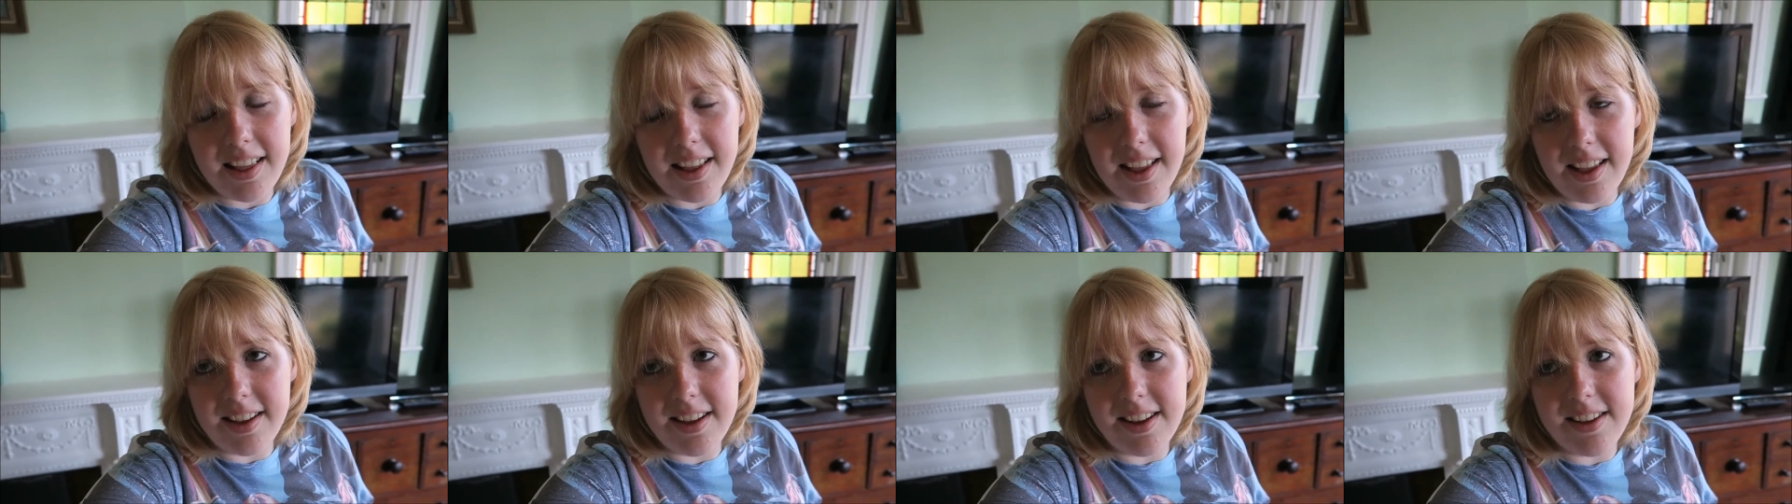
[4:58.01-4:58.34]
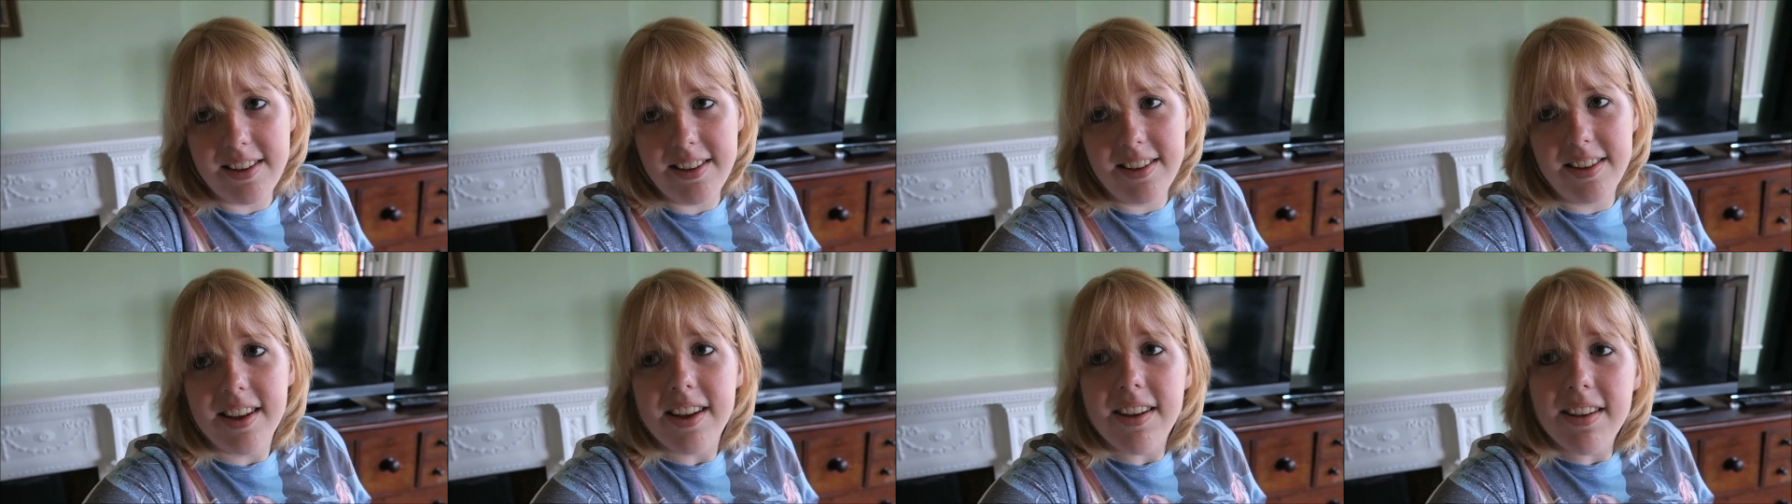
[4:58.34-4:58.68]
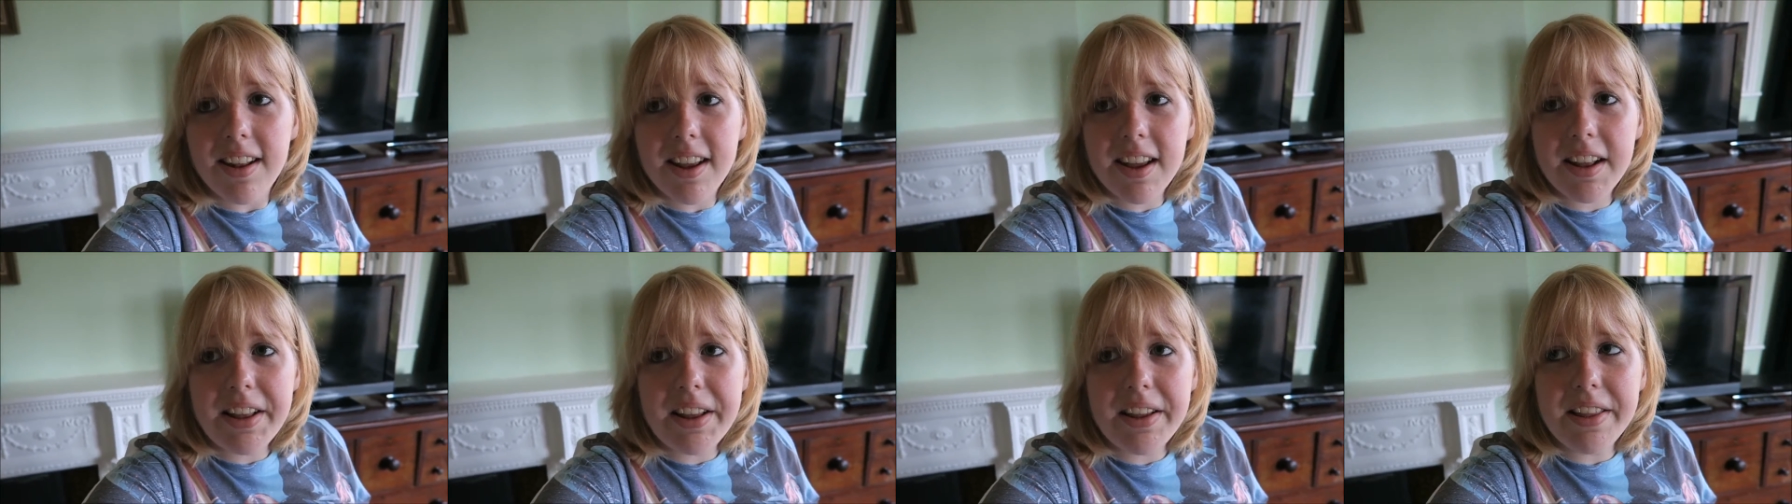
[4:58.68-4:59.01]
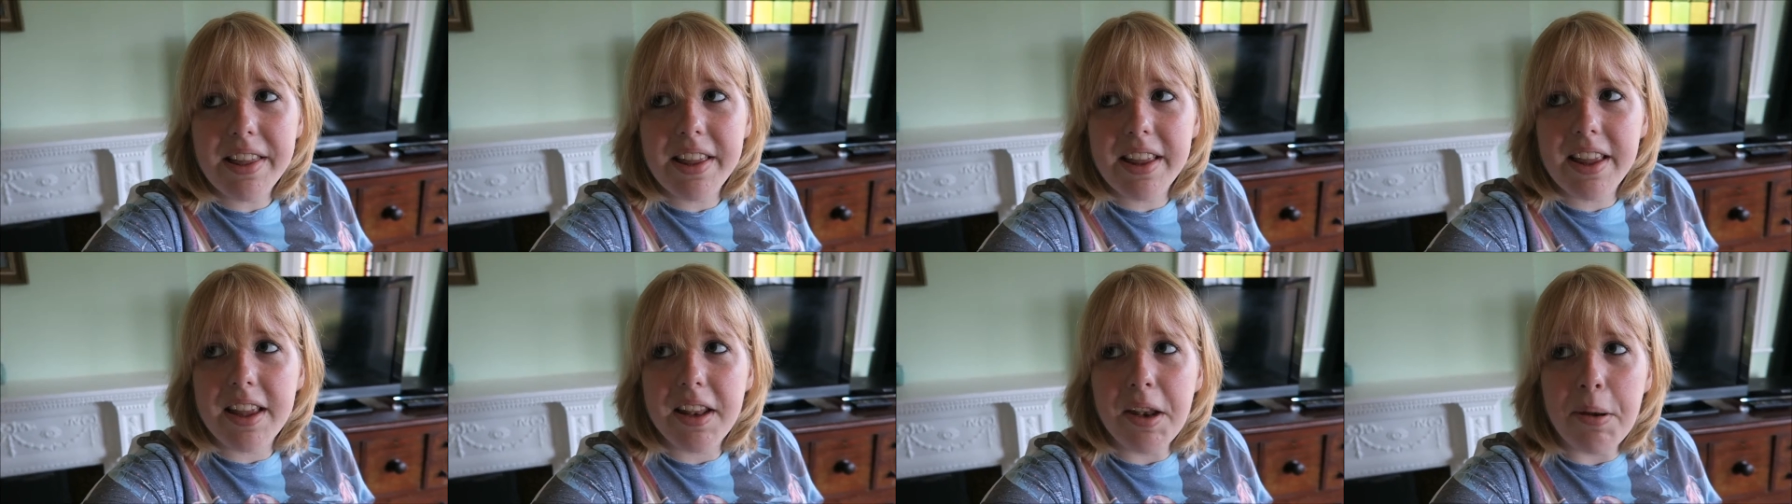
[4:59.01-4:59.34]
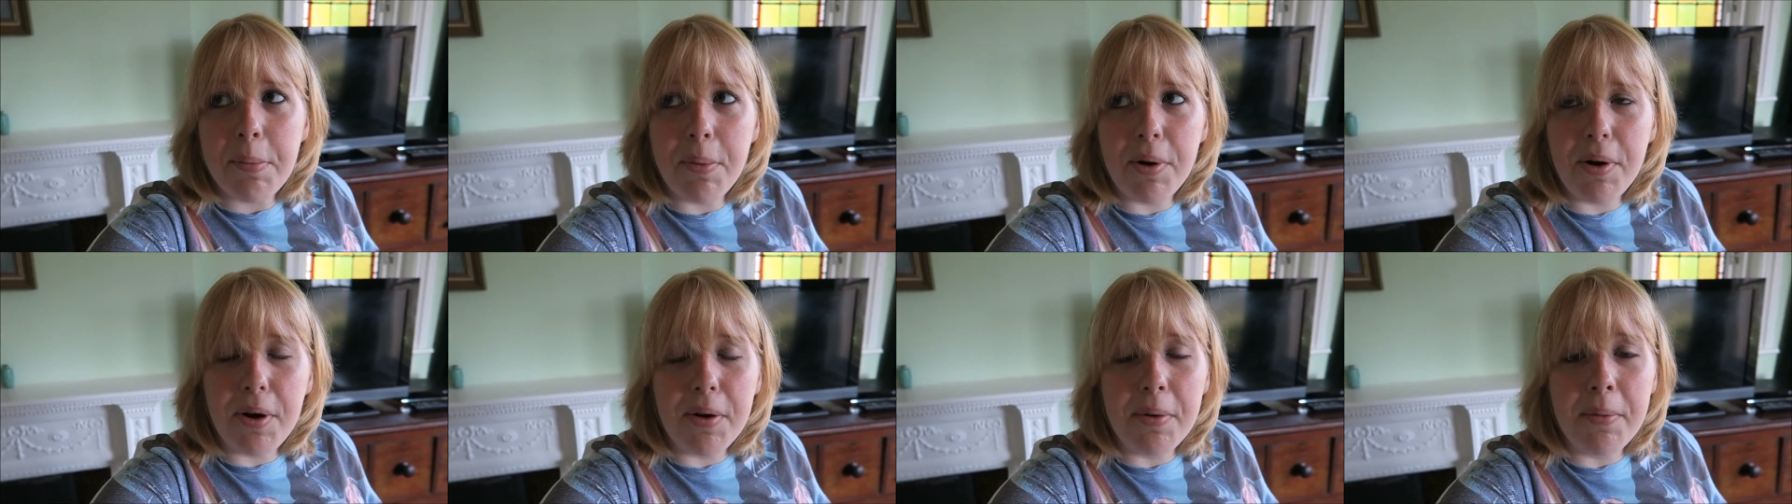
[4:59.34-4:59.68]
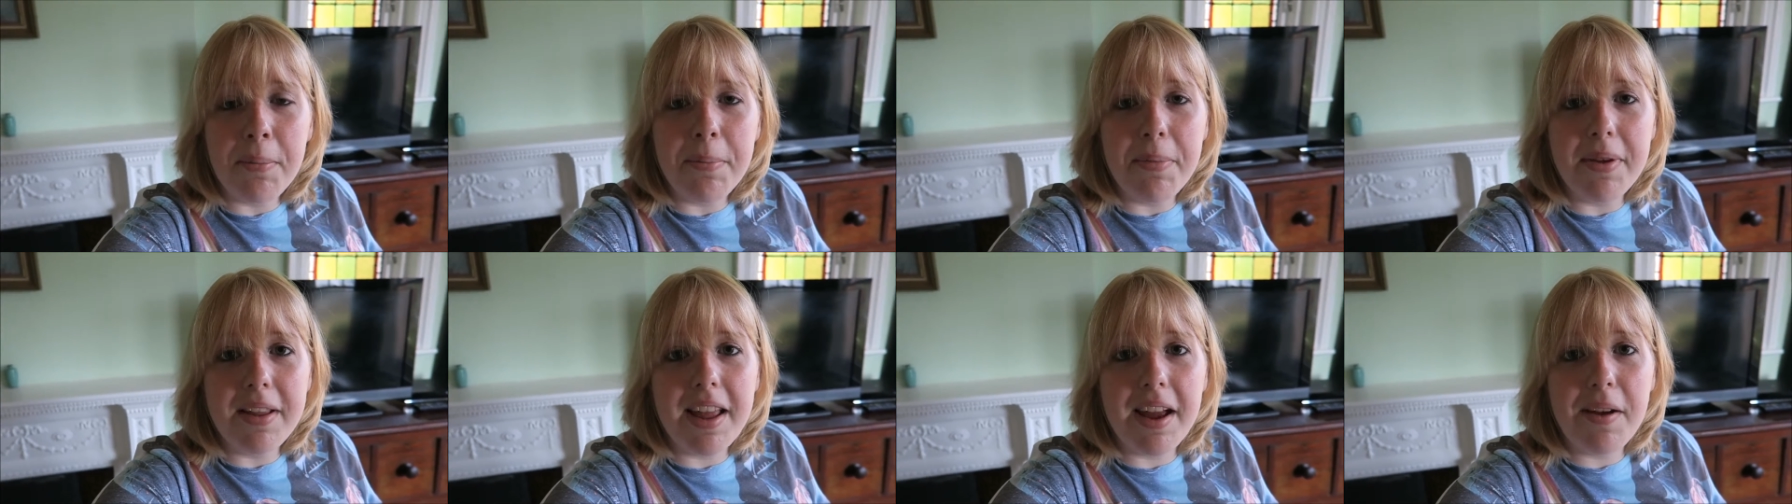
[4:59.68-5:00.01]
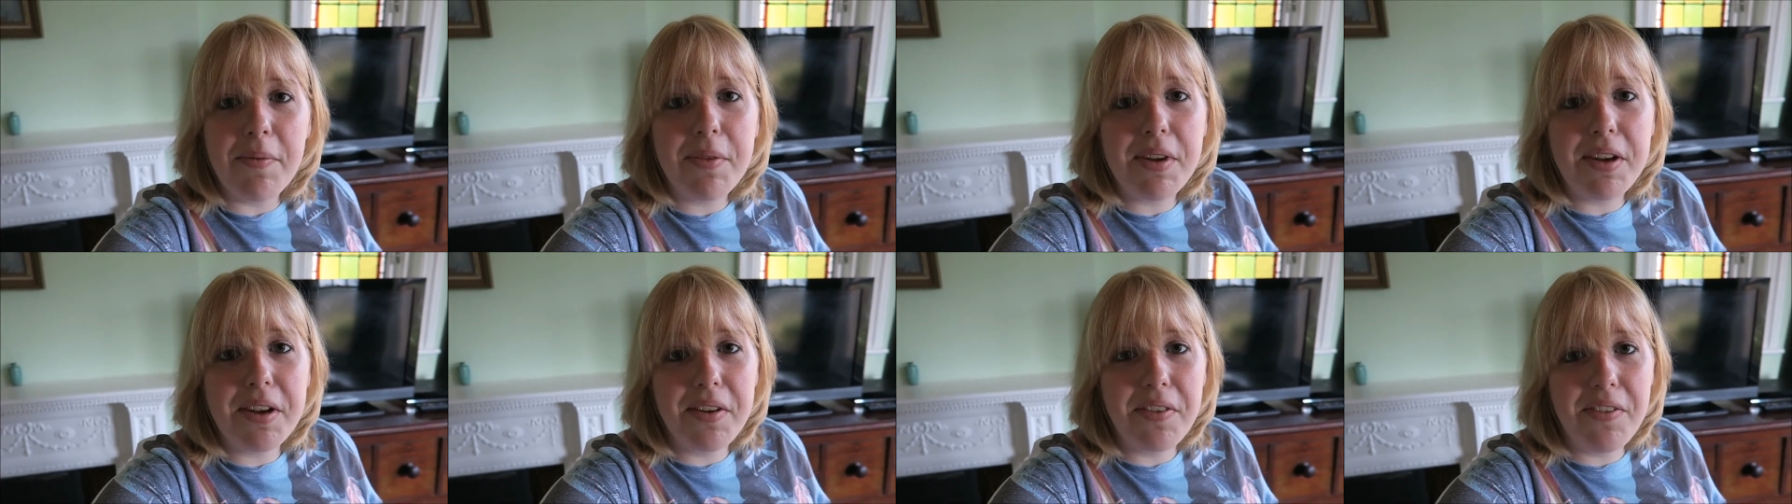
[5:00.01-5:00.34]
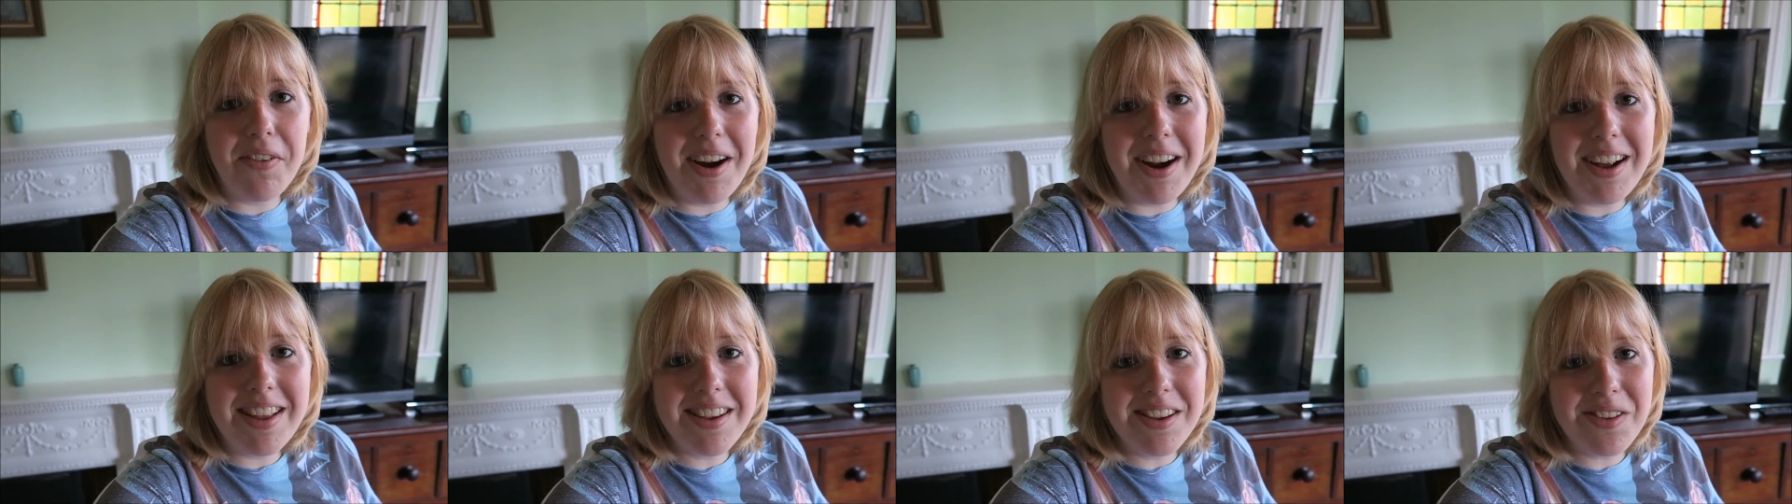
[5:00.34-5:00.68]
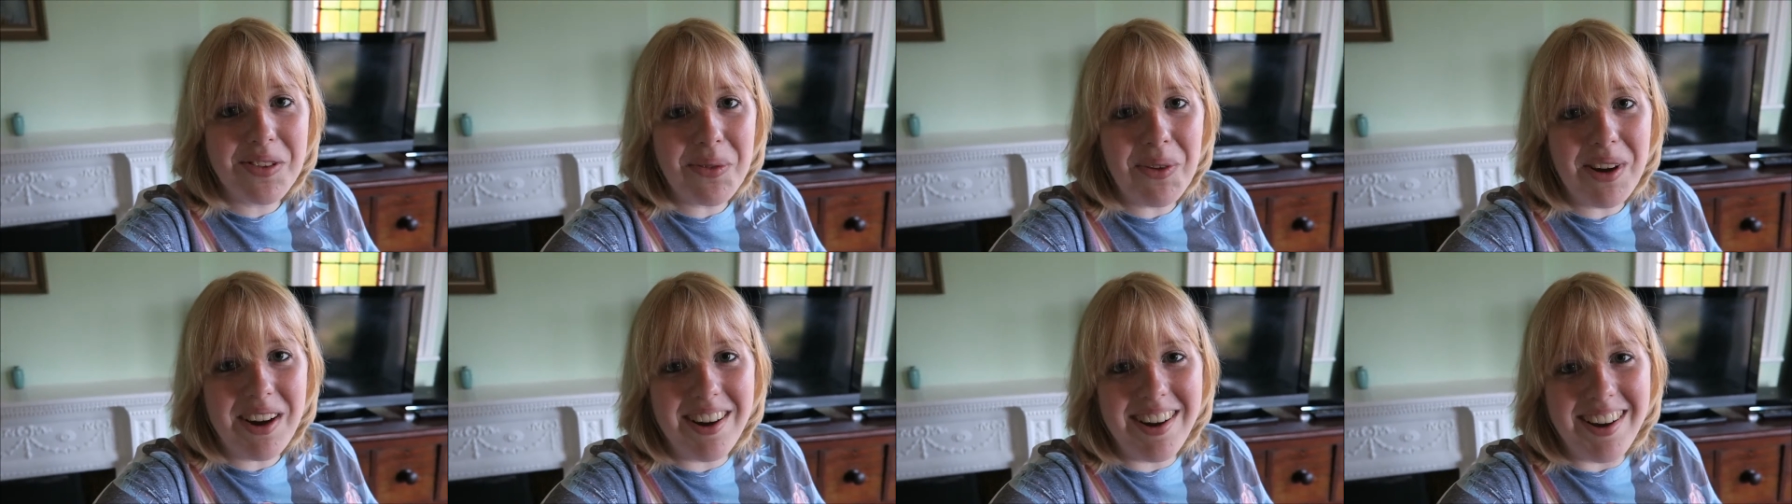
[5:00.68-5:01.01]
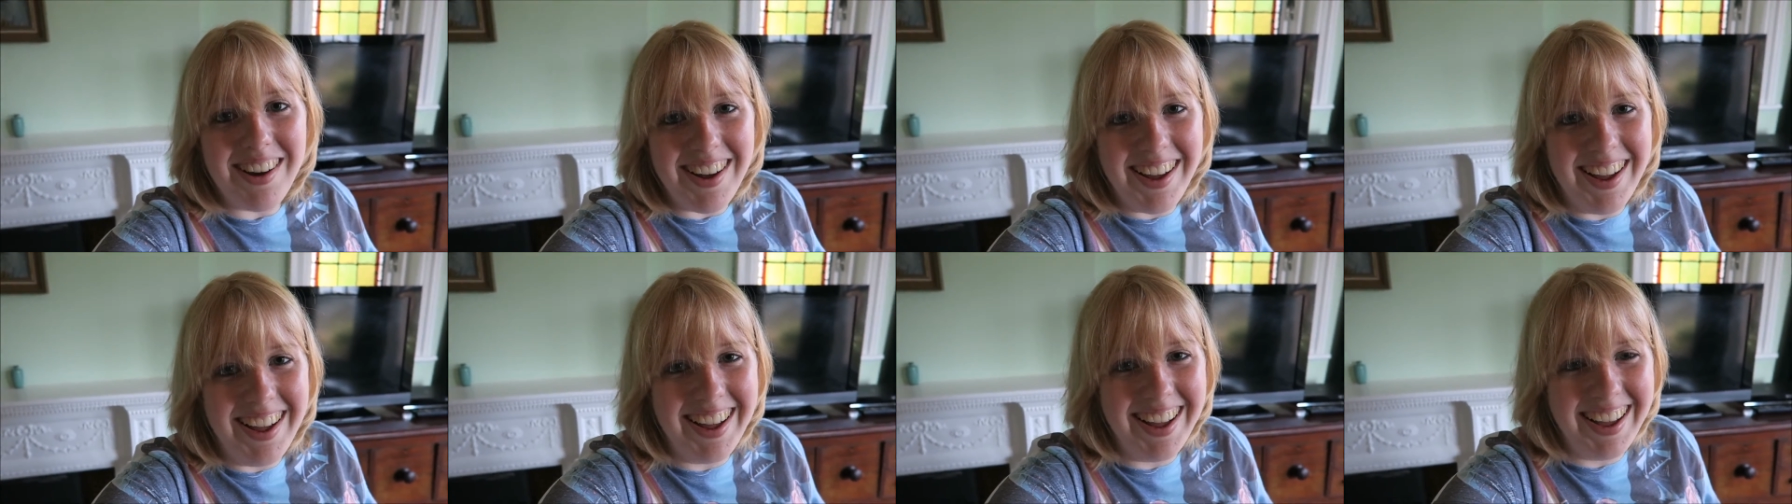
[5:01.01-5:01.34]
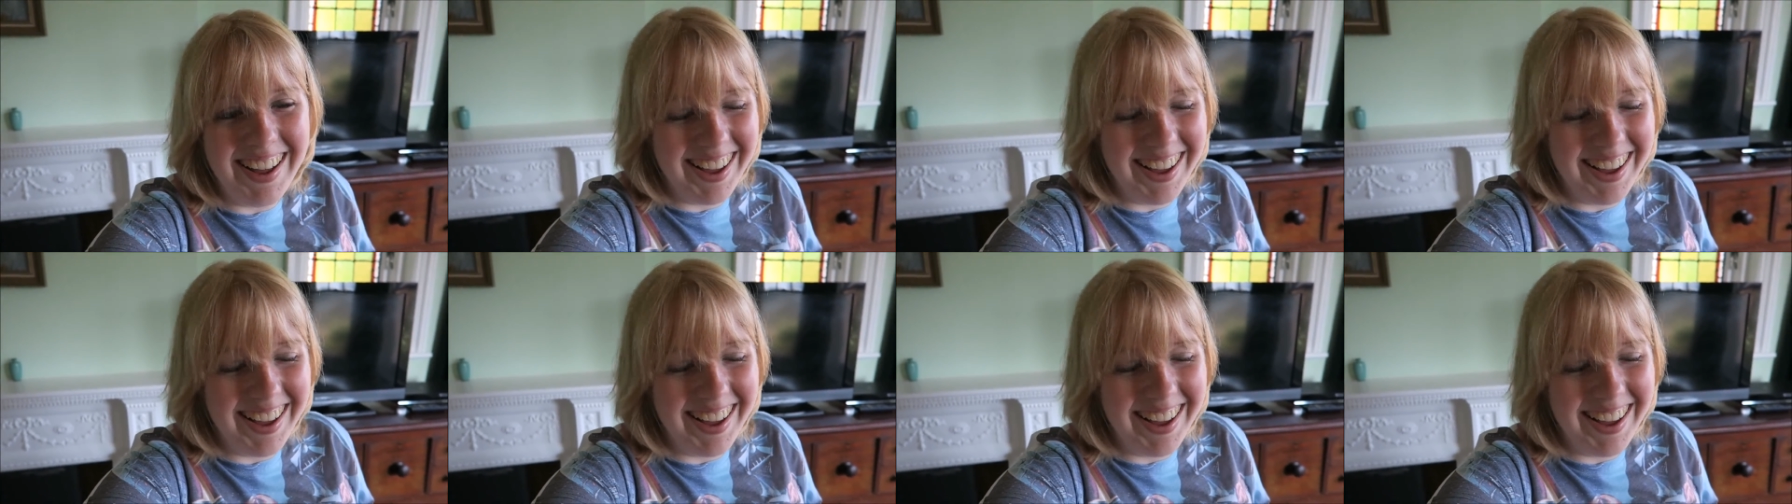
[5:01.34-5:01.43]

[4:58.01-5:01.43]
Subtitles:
That doesn't sound like nothing anymore, but I'm gonna write as well.